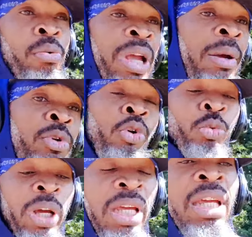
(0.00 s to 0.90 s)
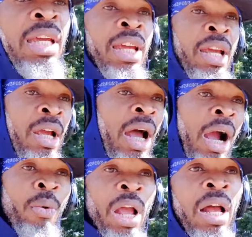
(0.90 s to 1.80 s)
we are youth, we
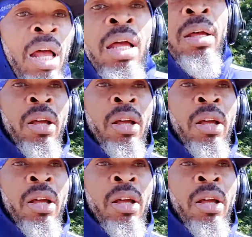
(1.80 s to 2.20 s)
are